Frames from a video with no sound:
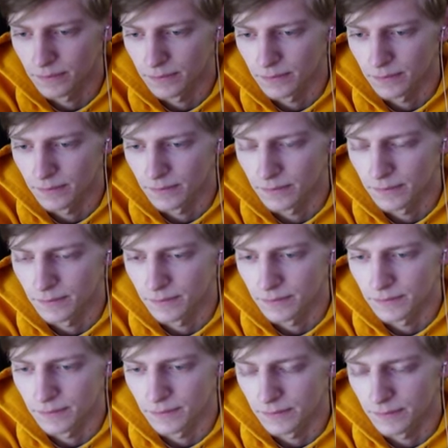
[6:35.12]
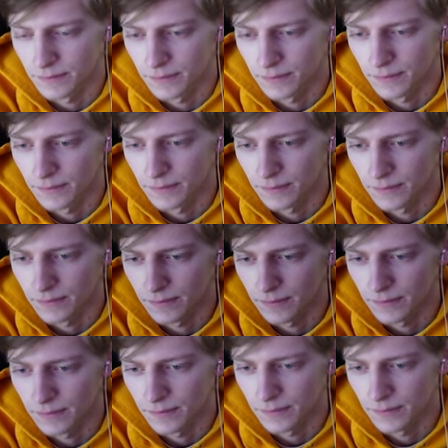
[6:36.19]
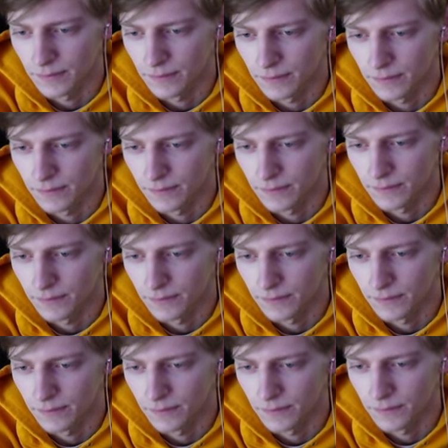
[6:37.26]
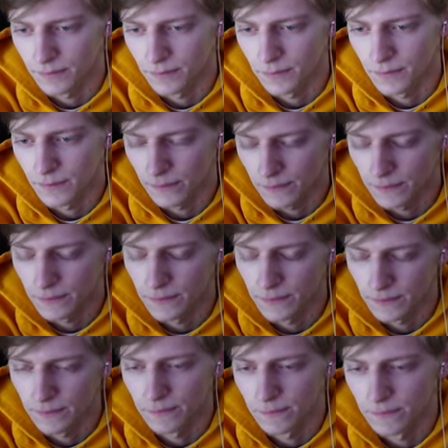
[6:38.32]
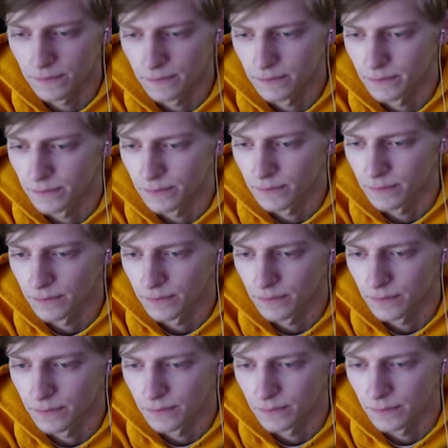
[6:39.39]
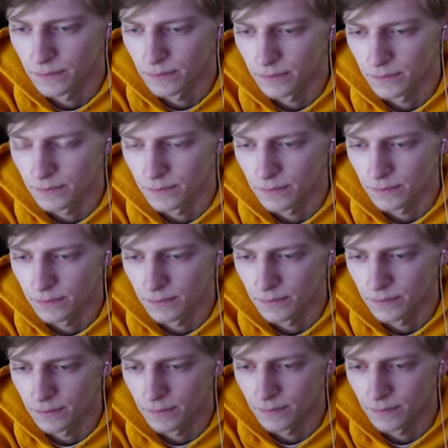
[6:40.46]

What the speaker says: No words are spoken by the person on screen.